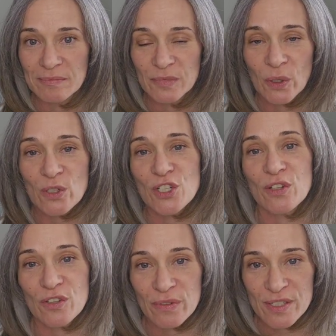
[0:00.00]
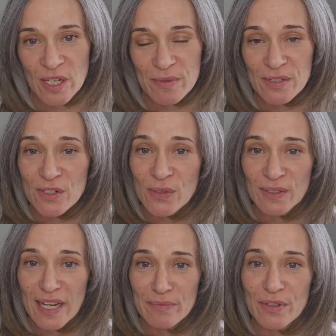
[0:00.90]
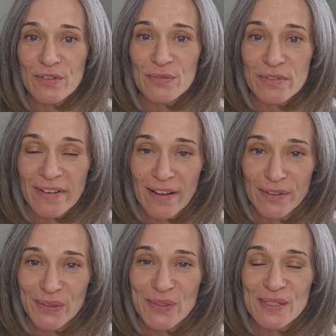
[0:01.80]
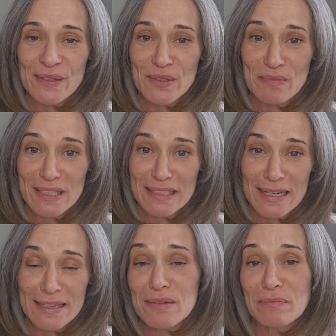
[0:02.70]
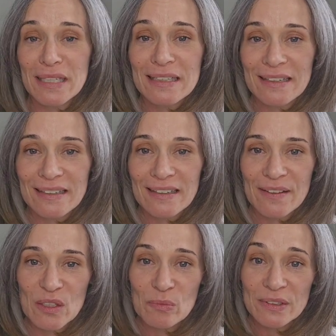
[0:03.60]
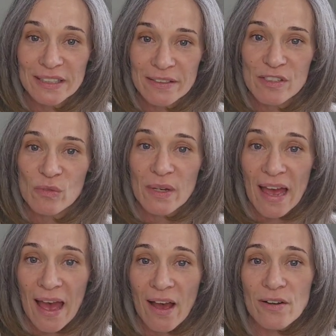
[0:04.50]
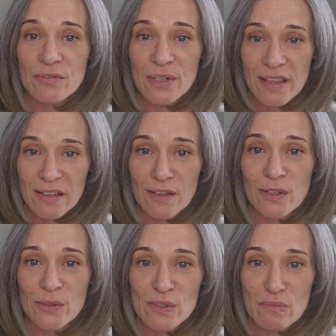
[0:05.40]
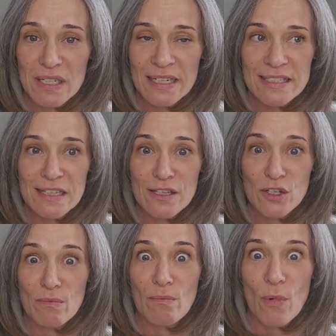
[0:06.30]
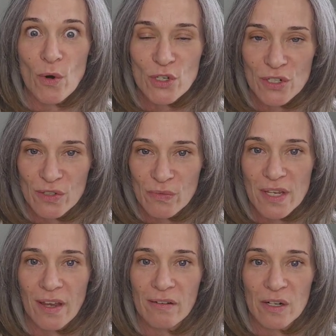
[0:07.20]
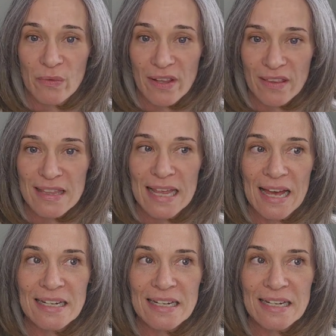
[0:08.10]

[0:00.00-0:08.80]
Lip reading: coaching 3 steps into alignment through values and the meaning and the beliefs we have within those meanings and the emotions we carry within that.